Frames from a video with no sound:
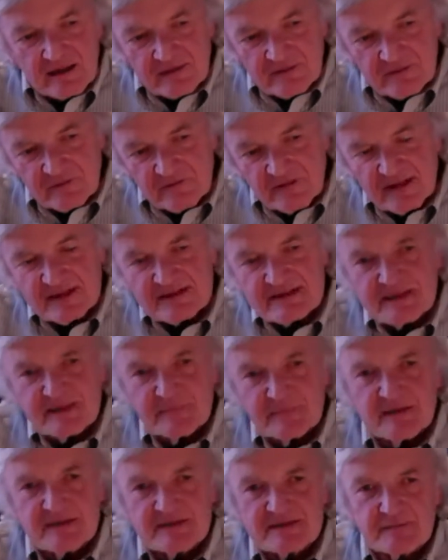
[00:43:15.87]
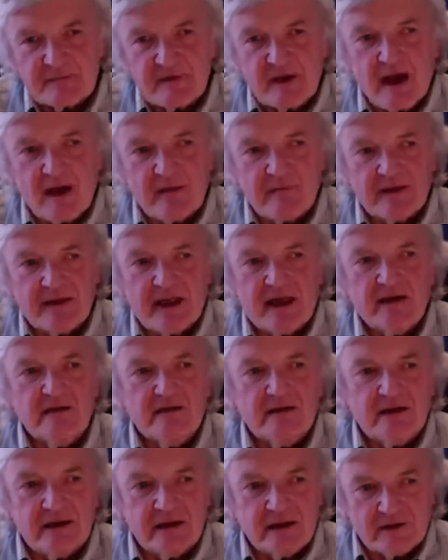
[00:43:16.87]
There needs to be some
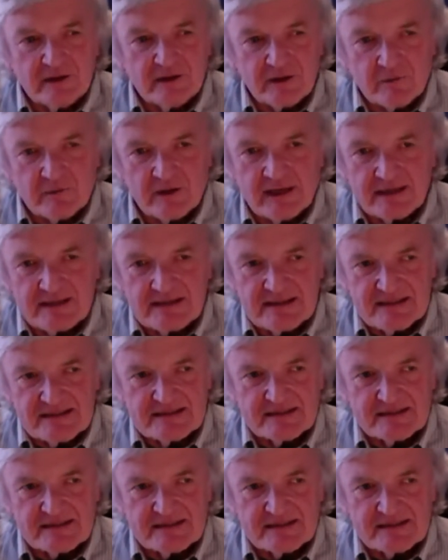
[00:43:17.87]
commonality on the grantee